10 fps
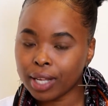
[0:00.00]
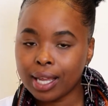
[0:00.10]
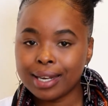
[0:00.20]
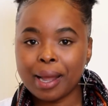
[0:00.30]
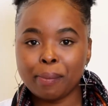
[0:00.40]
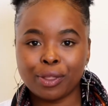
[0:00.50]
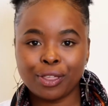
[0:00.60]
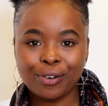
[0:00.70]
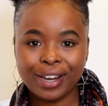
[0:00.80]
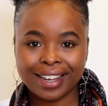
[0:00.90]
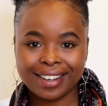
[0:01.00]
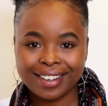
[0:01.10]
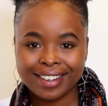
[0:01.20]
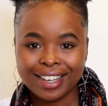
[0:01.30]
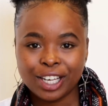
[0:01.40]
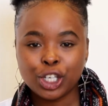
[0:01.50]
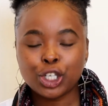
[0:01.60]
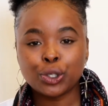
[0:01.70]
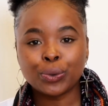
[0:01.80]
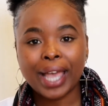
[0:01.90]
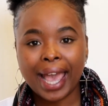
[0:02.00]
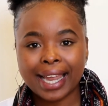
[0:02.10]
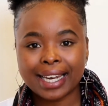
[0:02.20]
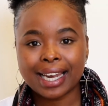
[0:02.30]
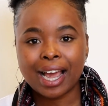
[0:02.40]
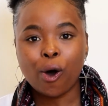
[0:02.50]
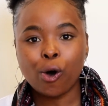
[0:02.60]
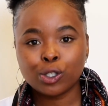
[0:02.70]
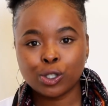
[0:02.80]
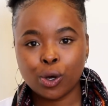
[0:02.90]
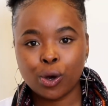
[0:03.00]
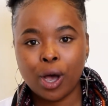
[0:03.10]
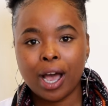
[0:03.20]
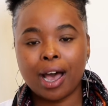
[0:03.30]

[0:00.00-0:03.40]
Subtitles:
Number 3, you can also